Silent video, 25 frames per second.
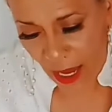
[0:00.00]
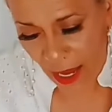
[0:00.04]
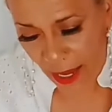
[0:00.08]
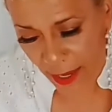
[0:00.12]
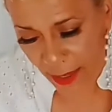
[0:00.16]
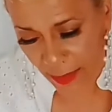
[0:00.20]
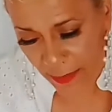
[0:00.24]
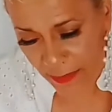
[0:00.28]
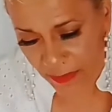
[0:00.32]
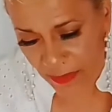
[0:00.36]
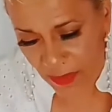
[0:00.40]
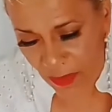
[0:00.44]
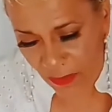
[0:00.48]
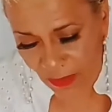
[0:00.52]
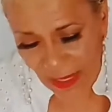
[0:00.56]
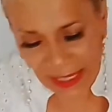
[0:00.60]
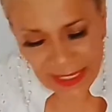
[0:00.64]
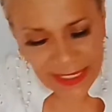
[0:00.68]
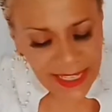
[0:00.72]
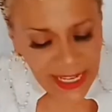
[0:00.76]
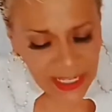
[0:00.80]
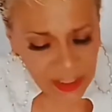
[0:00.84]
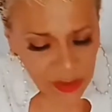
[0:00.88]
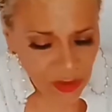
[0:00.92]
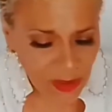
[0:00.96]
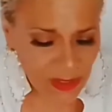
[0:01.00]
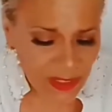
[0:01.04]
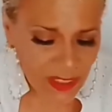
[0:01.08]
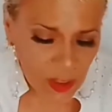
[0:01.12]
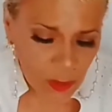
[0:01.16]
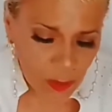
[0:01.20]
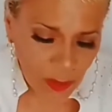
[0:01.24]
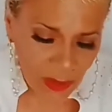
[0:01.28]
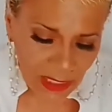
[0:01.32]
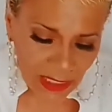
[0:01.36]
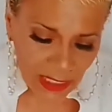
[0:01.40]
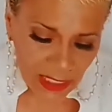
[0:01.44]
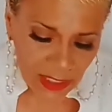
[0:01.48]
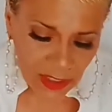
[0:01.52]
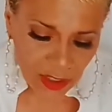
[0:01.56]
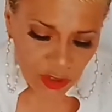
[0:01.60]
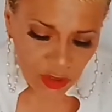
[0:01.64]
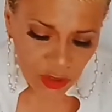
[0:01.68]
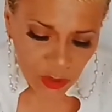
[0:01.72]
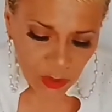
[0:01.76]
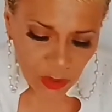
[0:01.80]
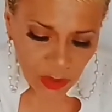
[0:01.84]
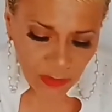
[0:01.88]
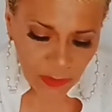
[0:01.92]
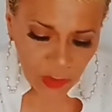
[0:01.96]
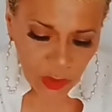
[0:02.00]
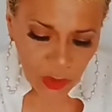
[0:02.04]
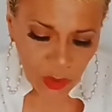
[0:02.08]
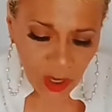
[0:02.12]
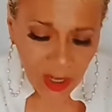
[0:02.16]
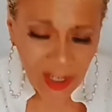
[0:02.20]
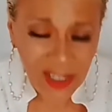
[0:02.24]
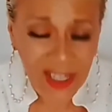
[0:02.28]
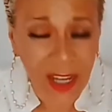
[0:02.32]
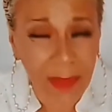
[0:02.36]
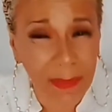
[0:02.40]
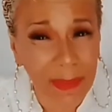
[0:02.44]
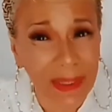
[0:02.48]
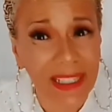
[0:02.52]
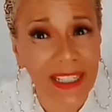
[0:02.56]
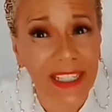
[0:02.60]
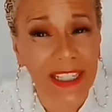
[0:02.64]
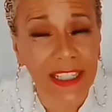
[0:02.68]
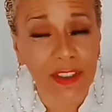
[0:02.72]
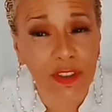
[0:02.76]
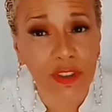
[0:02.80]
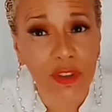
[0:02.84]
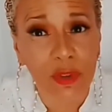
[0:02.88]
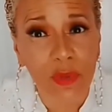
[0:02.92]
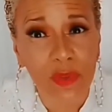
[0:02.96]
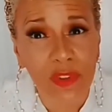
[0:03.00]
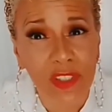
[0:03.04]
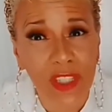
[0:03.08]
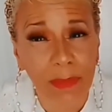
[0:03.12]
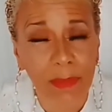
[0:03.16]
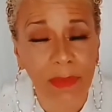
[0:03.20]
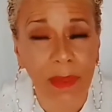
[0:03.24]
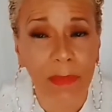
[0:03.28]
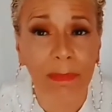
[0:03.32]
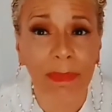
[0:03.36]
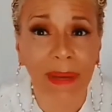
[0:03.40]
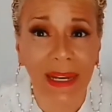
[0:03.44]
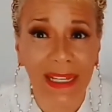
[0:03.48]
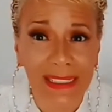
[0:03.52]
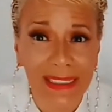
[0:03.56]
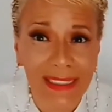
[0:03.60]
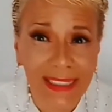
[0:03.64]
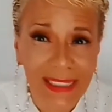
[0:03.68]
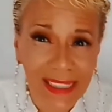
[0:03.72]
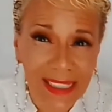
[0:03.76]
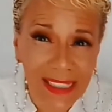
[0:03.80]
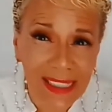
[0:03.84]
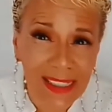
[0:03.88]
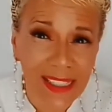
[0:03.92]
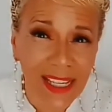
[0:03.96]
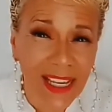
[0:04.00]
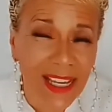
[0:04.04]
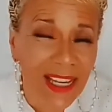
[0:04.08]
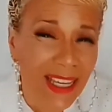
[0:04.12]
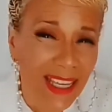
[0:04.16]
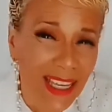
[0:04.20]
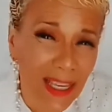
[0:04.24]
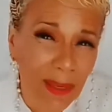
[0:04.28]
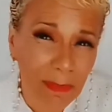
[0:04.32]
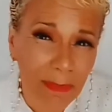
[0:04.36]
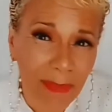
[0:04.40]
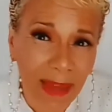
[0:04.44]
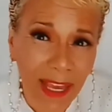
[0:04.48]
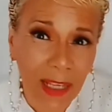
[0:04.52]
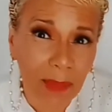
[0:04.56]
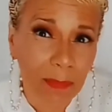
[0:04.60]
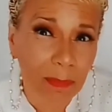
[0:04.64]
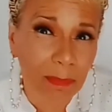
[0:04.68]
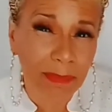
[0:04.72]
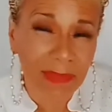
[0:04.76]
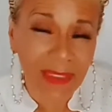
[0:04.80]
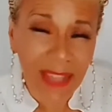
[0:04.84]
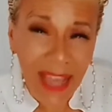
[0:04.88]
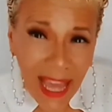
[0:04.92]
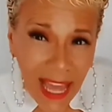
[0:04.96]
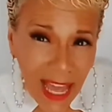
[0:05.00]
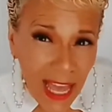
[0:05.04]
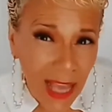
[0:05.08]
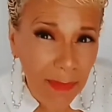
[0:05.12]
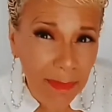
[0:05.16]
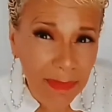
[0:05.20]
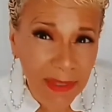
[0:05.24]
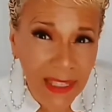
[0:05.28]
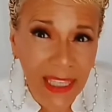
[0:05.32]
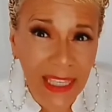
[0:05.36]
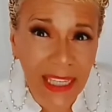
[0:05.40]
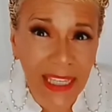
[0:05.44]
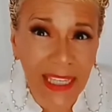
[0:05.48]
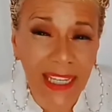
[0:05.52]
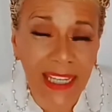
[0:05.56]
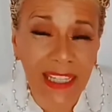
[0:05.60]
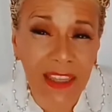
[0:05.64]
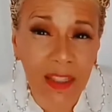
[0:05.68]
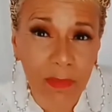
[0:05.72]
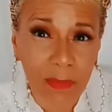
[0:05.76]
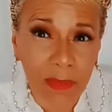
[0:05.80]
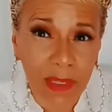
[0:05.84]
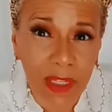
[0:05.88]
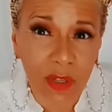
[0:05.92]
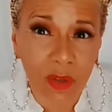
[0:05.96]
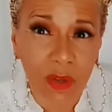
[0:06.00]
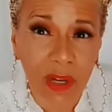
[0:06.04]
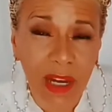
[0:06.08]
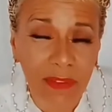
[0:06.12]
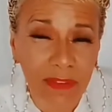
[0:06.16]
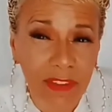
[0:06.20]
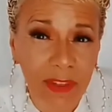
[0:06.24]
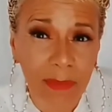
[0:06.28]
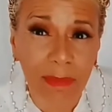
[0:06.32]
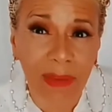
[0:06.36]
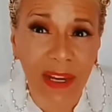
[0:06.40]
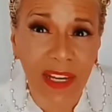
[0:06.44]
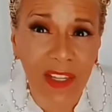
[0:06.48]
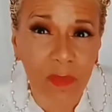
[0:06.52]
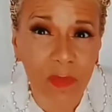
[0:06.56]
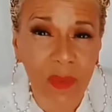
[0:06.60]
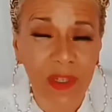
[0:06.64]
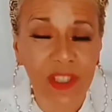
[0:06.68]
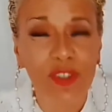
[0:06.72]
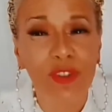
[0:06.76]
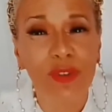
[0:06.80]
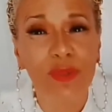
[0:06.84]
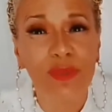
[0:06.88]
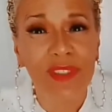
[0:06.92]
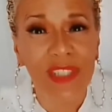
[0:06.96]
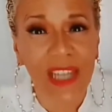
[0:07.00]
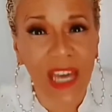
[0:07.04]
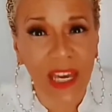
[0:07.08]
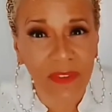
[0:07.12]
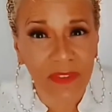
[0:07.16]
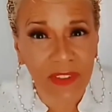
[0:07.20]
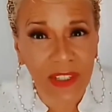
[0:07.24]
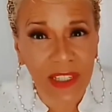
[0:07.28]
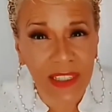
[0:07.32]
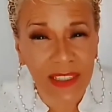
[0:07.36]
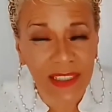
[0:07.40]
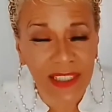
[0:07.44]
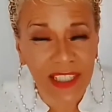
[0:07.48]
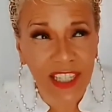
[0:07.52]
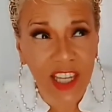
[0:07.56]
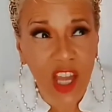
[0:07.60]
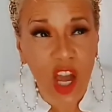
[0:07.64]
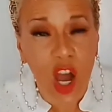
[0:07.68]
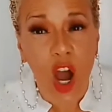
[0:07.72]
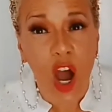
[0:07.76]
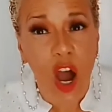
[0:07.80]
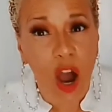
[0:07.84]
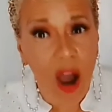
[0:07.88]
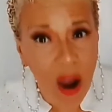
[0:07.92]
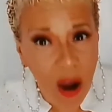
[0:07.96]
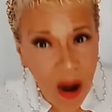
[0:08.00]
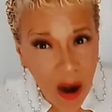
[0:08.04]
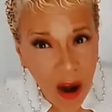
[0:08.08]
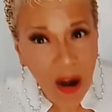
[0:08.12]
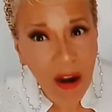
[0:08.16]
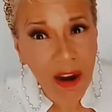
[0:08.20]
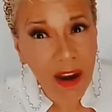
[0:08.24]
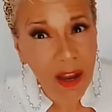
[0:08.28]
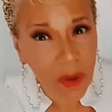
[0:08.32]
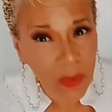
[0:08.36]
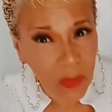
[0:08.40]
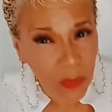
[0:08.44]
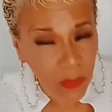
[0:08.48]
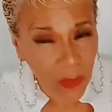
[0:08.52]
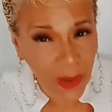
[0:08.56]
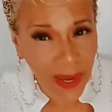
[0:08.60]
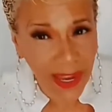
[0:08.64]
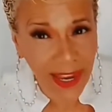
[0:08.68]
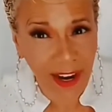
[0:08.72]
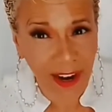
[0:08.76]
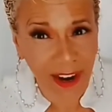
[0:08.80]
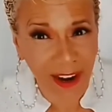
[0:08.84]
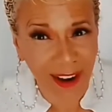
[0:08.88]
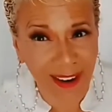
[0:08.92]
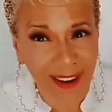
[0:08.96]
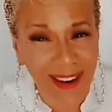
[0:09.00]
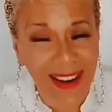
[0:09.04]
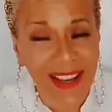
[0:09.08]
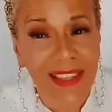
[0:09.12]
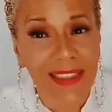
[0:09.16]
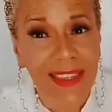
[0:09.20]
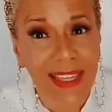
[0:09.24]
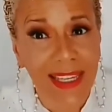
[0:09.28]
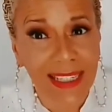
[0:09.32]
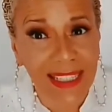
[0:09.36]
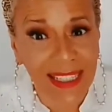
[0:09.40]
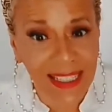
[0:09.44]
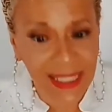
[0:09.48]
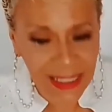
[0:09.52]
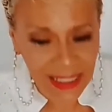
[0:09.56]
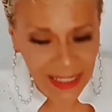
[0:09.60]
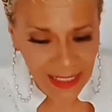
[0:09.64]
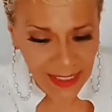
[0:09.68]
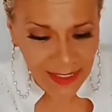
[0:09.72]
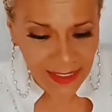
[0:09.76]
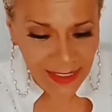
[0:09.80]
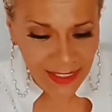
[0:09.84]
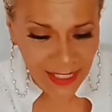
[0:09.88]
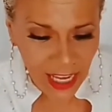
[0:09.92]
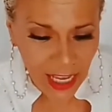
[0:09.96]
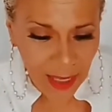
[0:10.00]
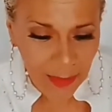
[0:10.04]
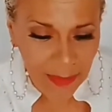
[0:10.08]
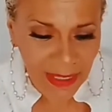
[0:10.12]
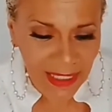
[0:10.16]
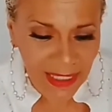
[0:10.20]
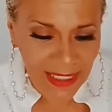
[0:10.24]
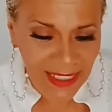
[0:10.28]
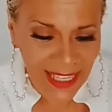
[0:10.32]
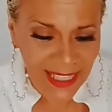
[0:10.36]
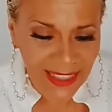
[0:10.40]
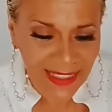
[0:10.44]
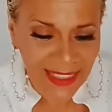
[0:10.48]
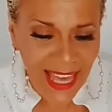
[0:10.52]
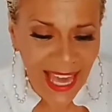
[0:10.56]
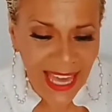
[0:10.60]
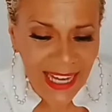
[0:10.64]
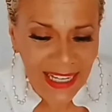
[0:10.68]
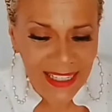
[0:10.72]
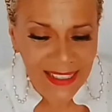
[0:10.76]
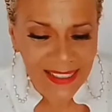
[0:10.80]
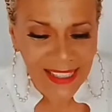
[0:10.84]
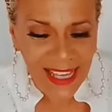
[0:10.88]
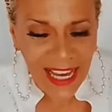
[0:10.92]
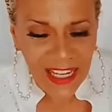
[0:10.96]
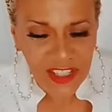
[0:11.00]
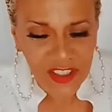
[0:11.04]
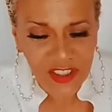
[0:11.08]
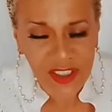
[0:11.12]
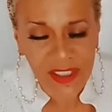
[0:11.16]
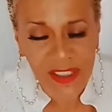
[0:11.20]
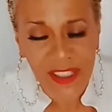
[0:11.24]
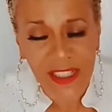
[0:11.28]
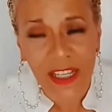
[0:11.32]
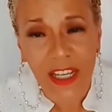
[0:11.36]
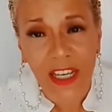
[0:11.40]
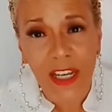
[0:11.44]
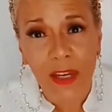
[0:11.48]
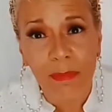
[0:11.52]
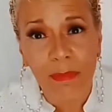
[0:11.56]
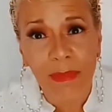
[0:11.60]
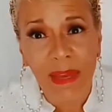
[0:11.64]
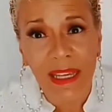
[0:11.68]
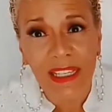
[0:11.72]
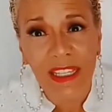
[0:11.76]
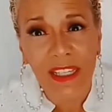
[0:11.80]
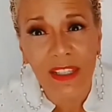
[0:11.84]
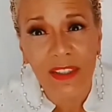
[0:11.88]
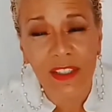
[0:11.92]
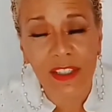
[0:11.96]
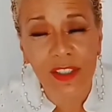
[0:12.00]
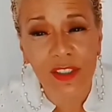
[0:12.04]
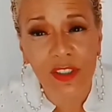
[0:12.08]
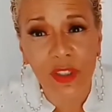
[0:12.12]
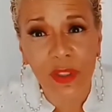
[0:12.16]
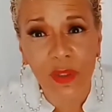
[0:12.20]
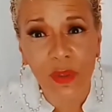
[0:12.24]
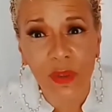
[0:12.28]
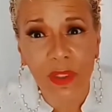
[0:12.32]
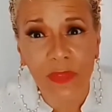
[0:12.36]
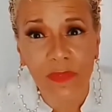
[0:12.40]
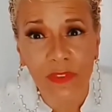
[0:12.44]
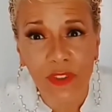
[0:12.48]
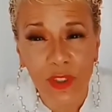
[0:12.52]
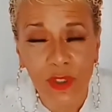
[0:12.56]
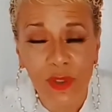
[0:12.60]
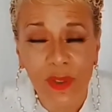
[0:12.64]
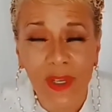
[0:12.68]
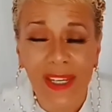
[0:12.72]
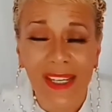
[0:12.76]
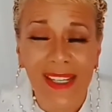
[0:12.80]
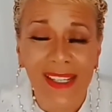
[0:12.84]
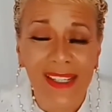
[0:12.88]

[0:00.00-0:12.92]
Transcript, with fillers: um, financially speaking, the two of you are coming into some abundance. It might not be in the middle of the month, but you definitely are aware that it is coming. And that is actually making the two of you